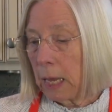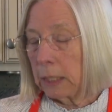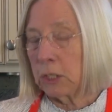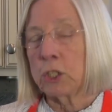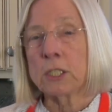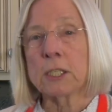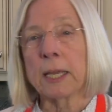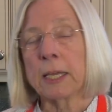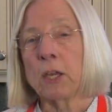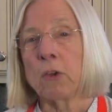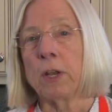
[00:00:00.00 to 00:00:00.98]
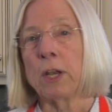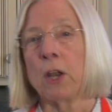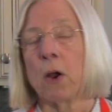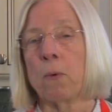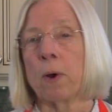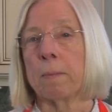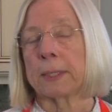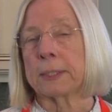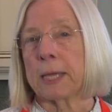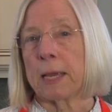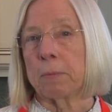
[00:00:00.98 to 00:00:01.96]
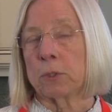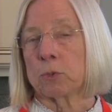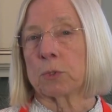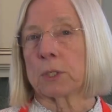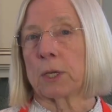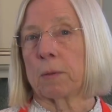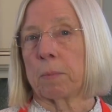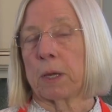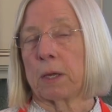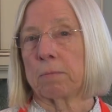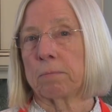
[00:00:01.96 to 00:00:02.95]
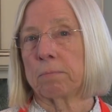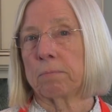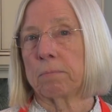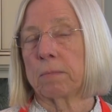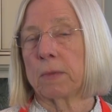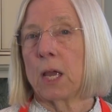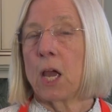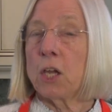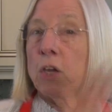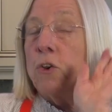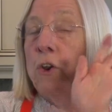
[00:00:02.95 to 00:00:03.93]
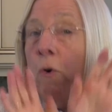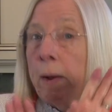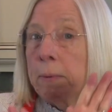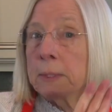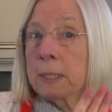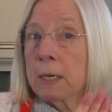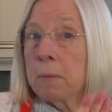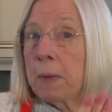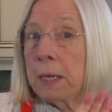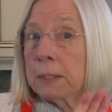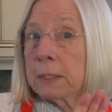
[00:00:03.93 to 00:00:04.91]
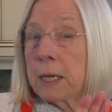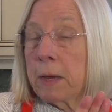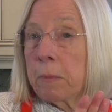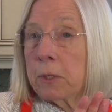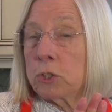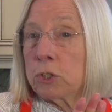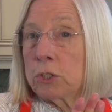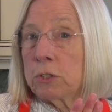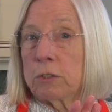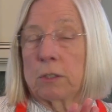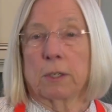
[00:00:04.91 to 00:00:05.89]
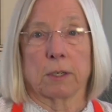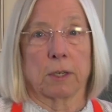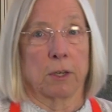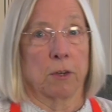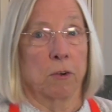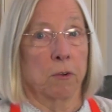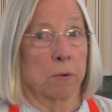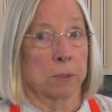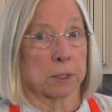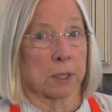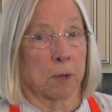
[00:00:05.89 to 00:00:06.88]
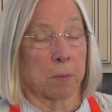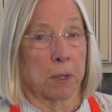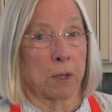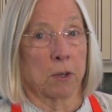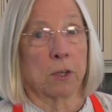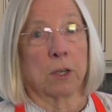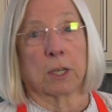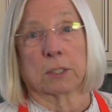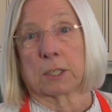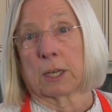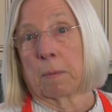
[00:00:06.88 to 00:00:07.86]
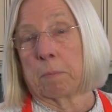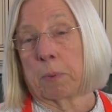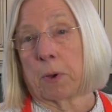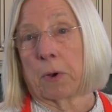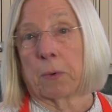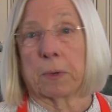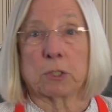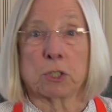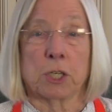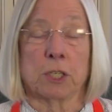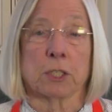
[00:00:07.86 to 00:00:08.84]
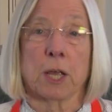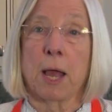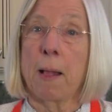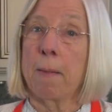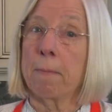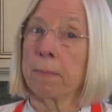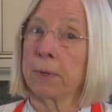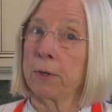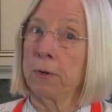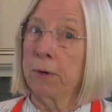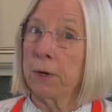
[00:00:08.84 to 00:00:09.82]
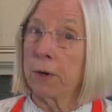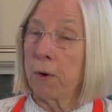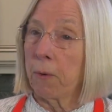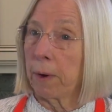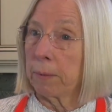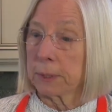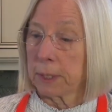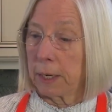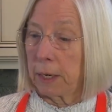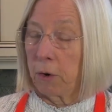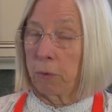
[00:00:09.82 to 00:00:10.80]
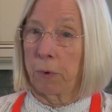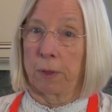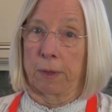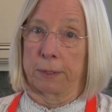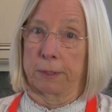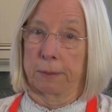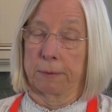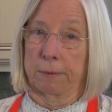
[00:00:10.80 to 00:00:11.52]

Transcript: Just like you didn't know what my sandwich was going to be. You knew I was going to make a sandwich. You knew it was going to be good because it had butter and cheese, but you didn't know I was going to grill it